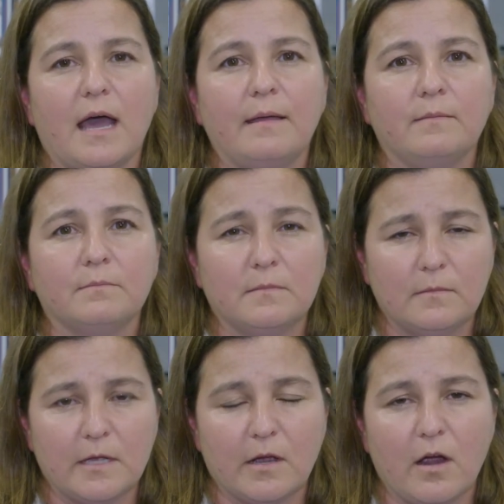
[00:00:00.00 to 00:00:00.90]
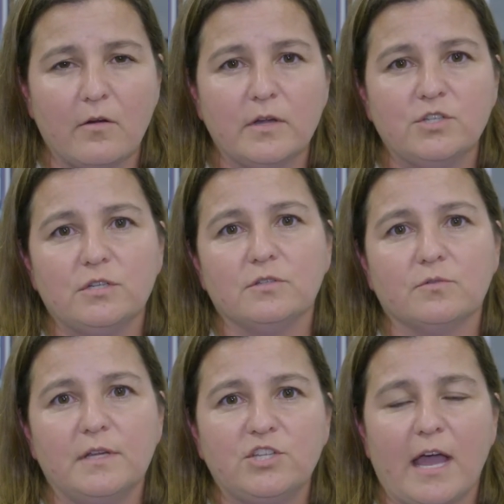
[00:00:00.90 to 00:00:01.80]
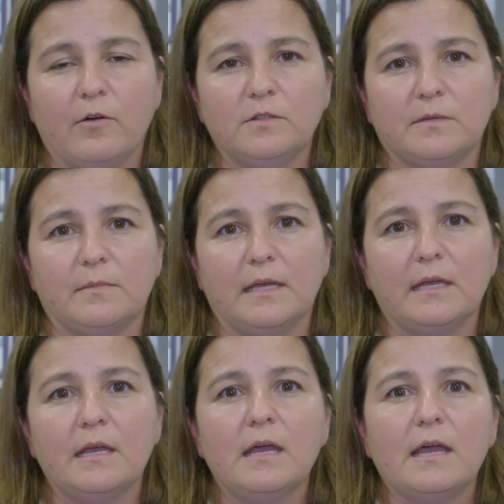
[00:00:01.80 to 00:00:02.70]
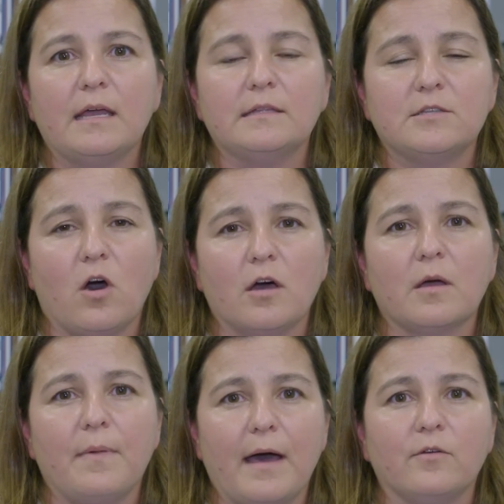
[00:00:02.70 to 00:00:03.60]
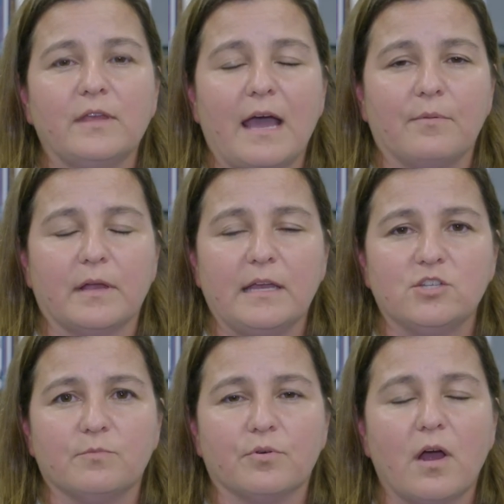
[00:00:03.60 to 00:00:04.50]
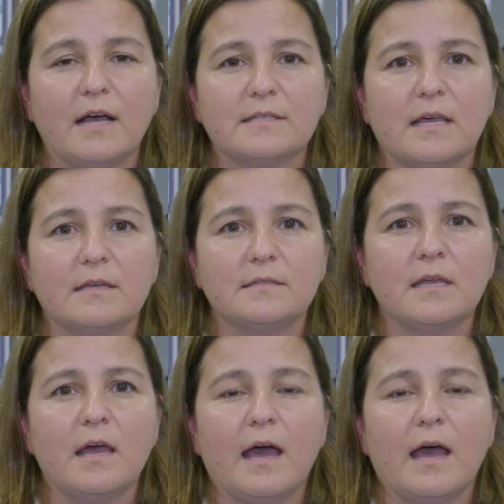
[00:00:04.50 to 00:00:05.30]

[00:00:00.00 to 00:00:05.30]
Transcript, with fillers: I encourage you to reach out to me and talk about the application process,